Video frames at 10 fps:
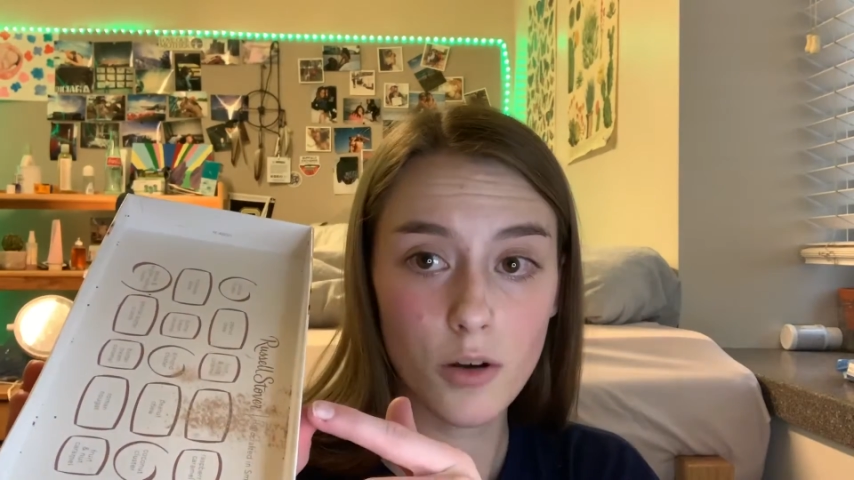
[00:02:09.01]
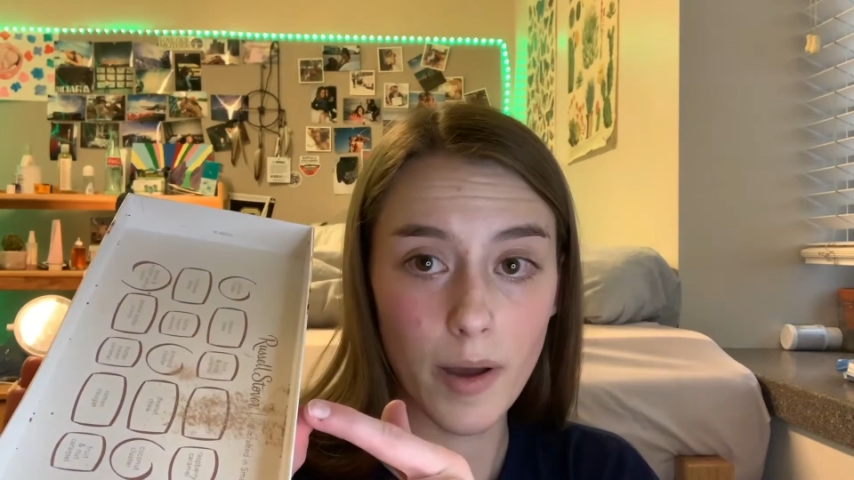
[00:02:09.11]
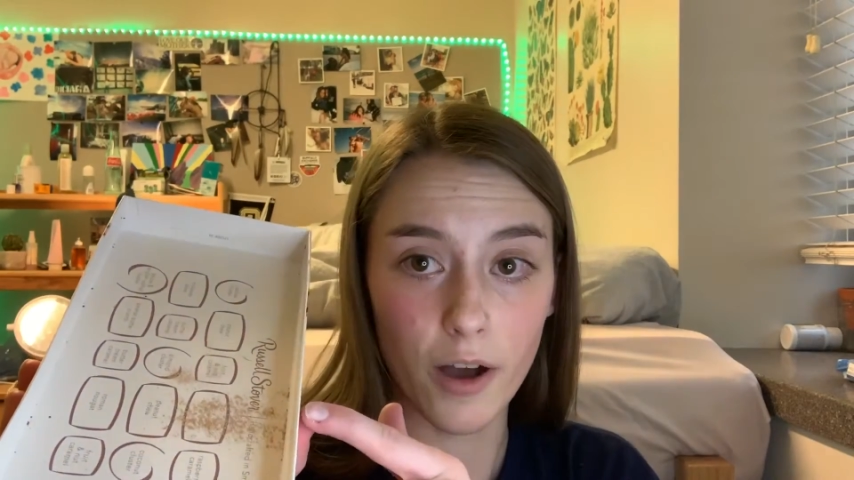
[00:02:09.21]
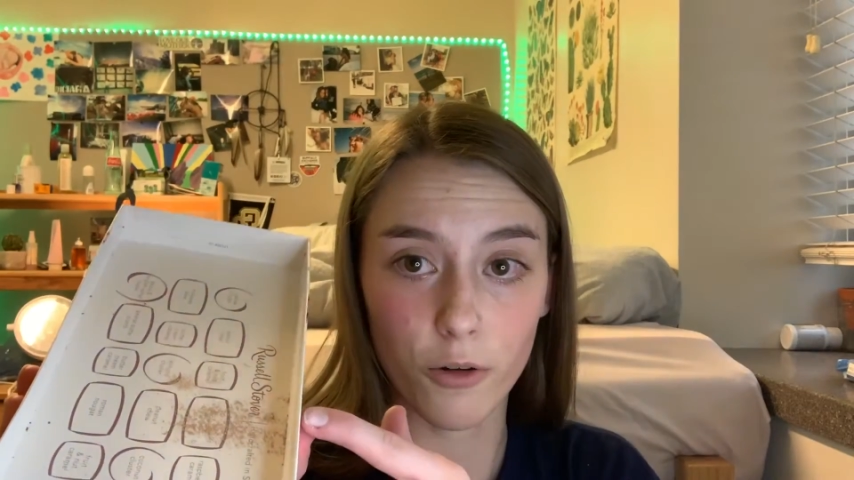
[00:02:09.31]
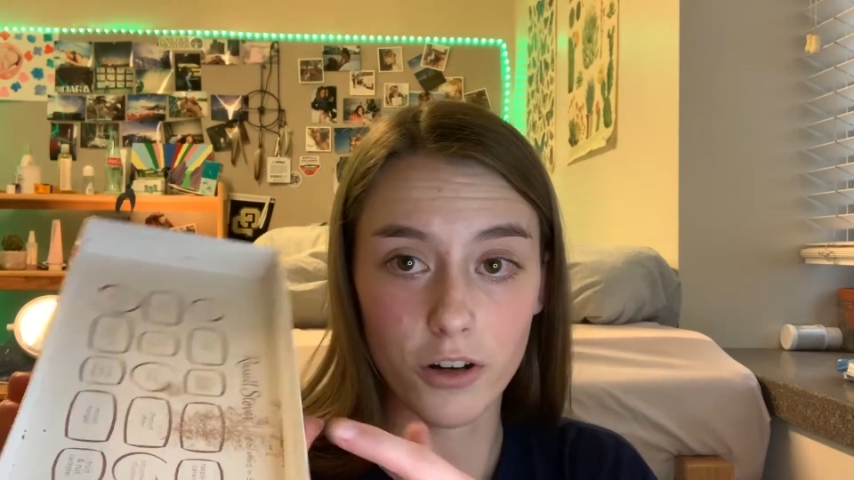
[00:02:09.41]
our
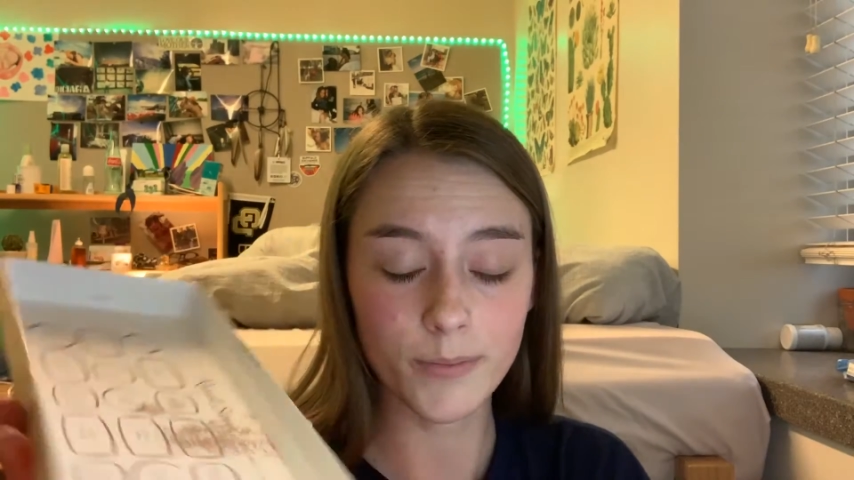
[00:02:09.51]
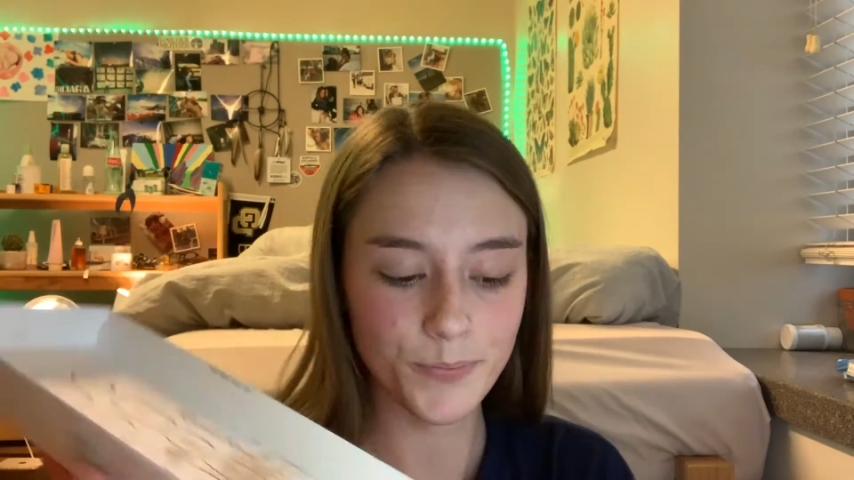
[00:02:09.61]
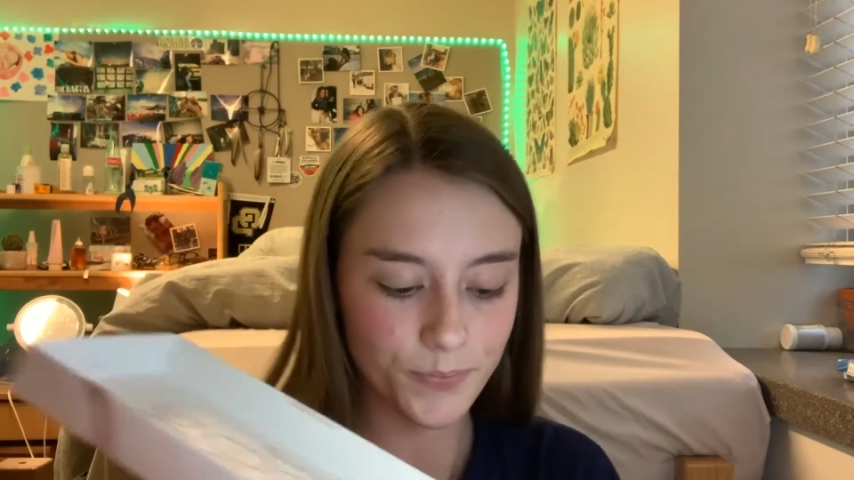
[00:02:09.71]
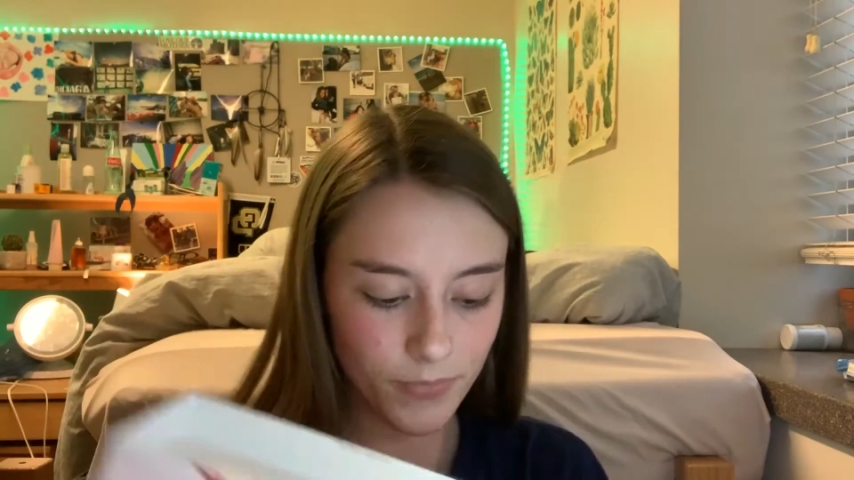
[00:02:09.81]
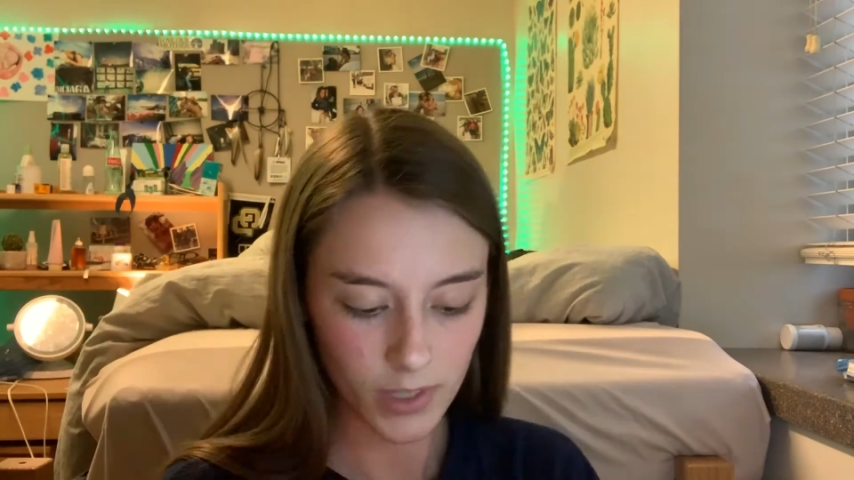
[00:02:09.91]
powder,
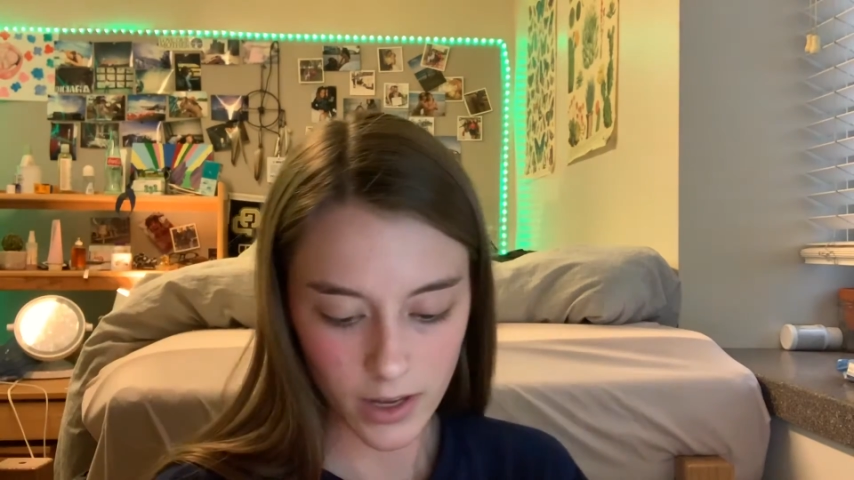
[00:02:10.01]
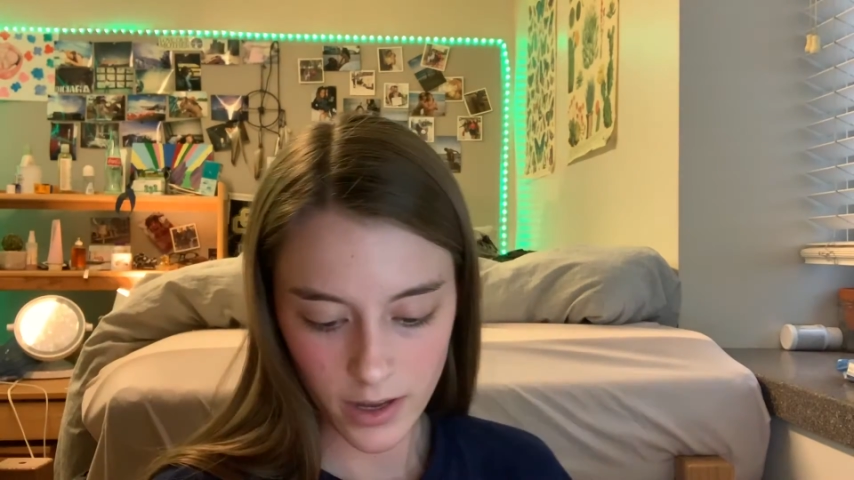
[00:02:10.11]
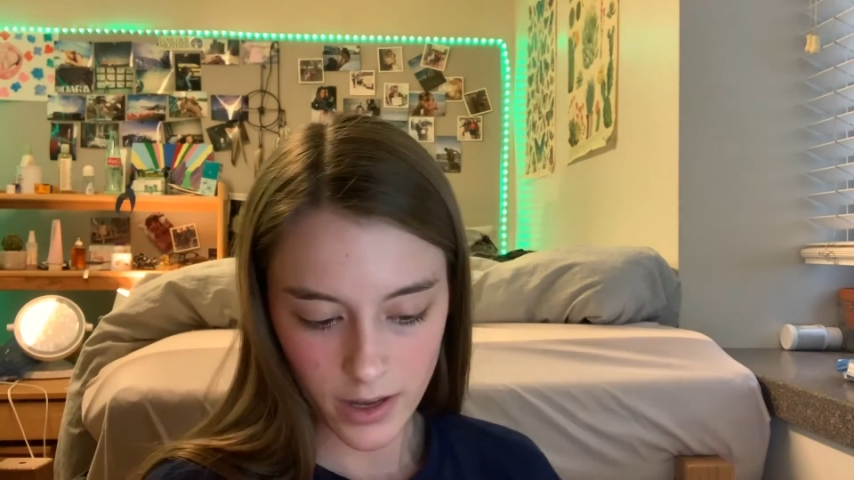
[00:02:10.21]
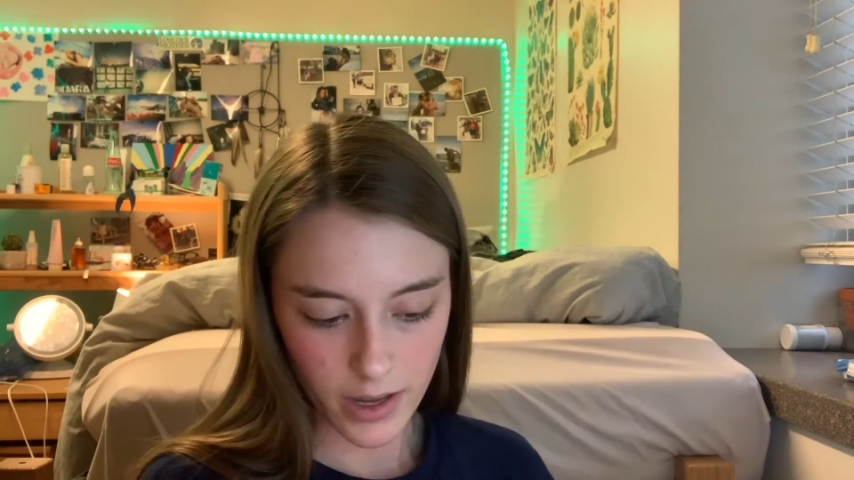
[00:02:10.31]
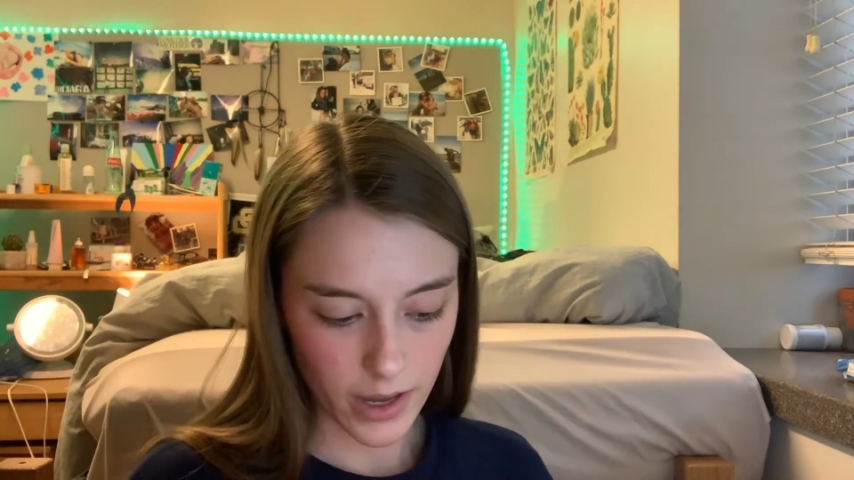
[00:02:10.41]

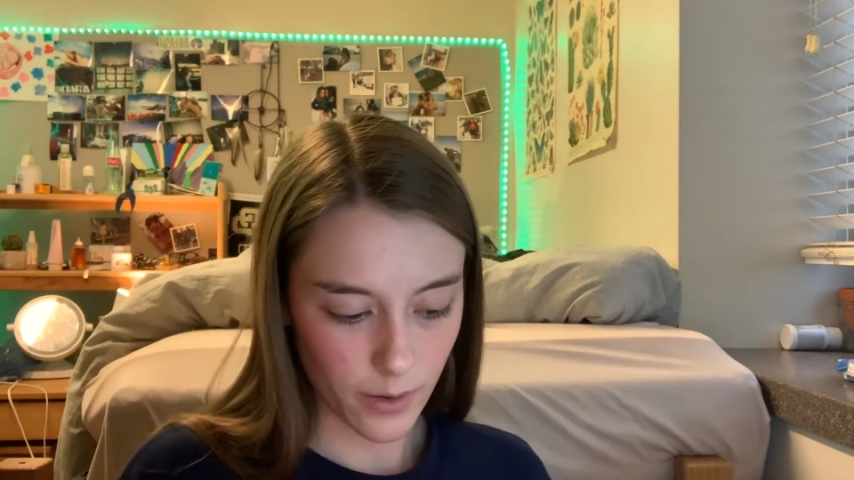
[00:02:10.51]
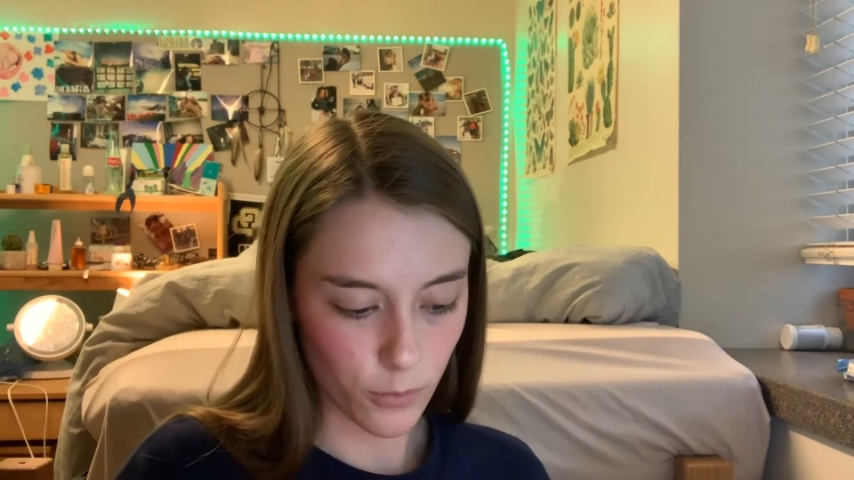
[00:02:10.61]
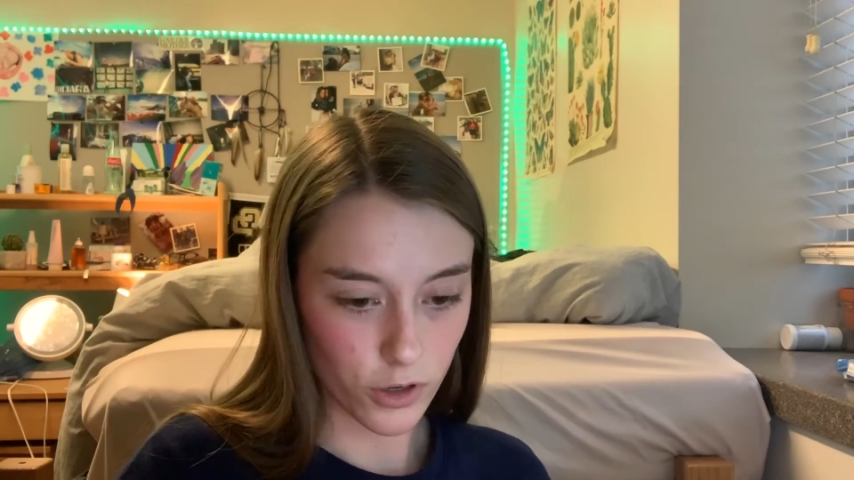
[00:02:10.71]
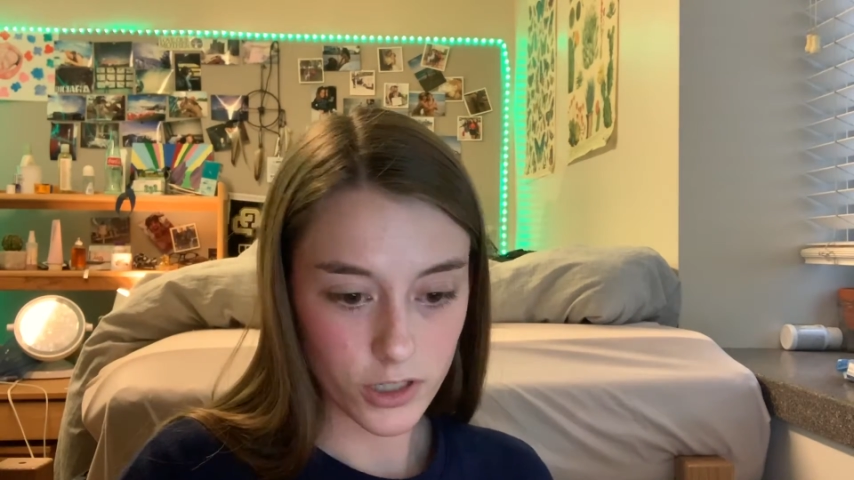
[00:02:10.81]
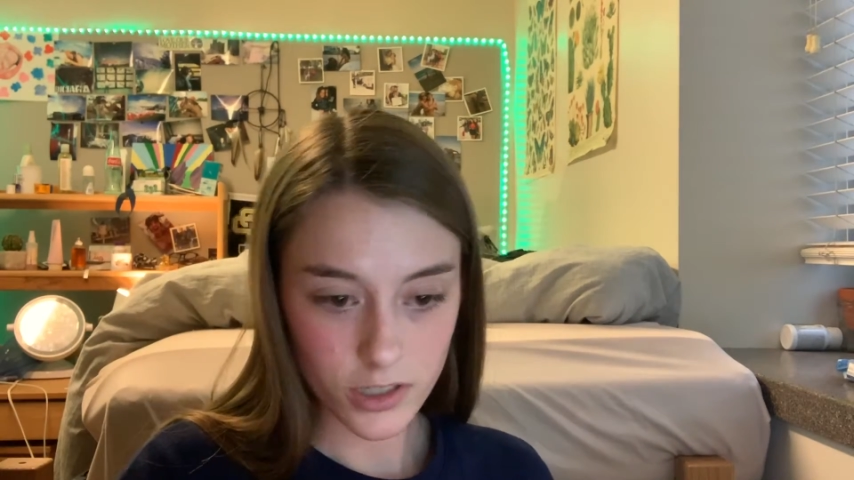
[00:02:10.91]

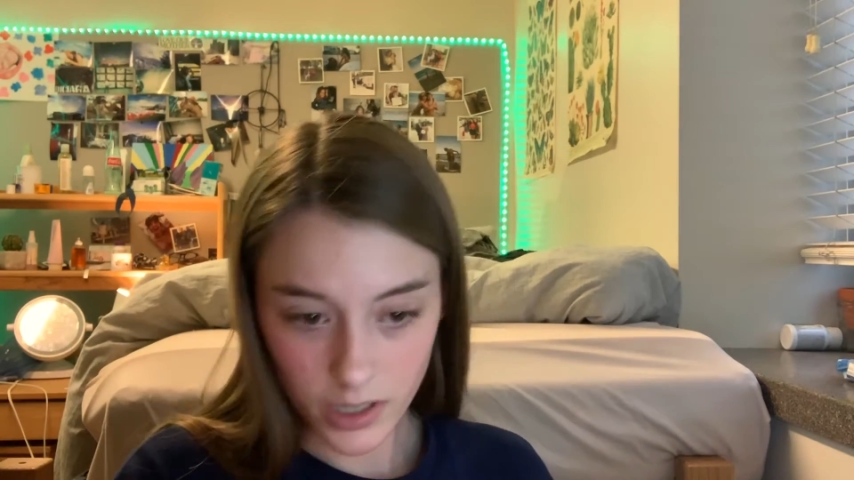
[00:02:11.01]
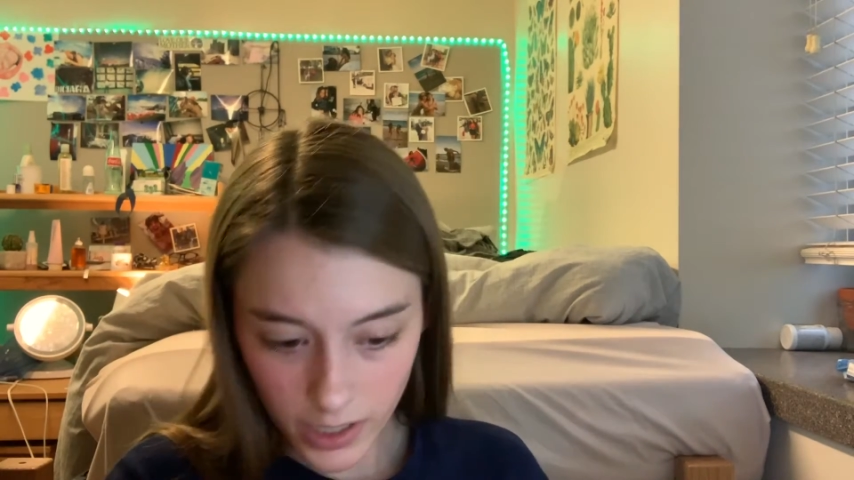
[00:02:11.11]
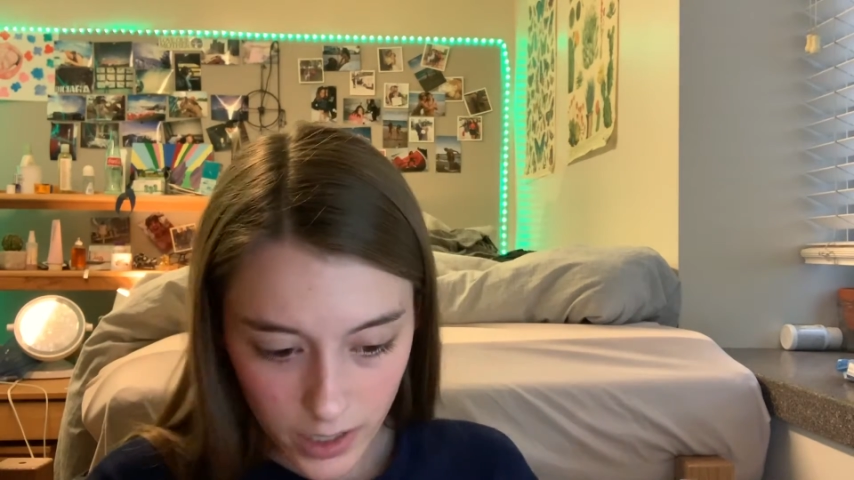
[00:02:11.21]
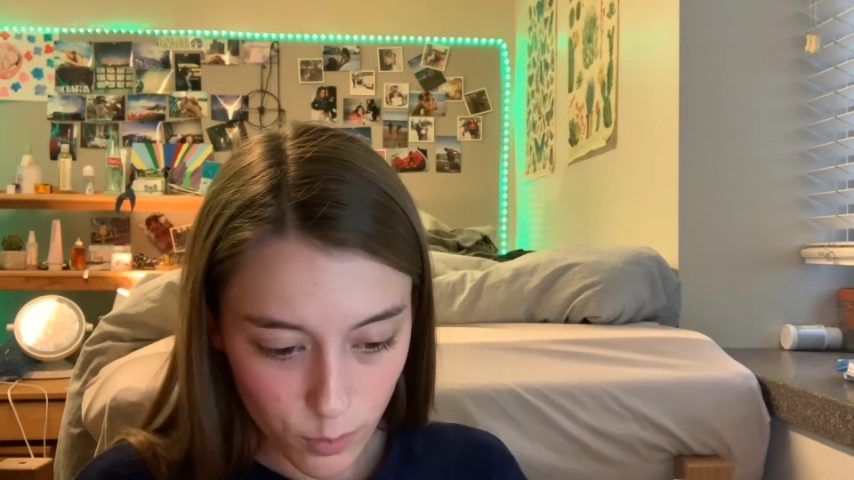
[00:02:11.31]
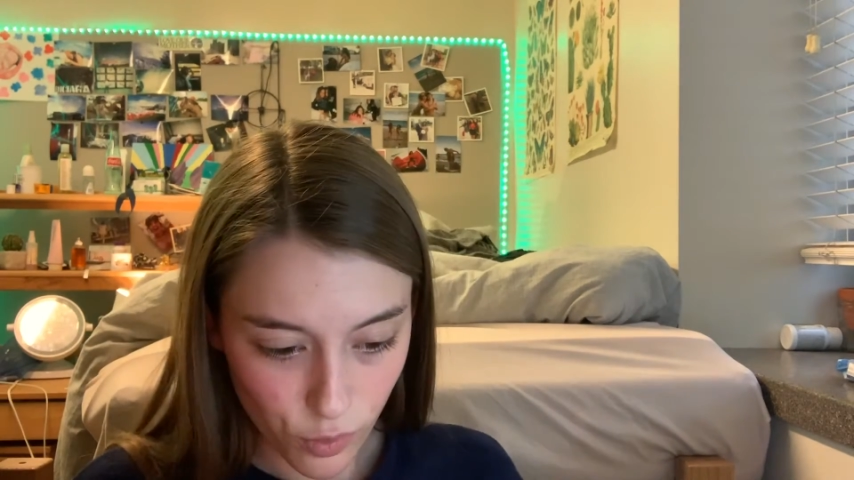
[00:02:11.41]
and we're just gonna get a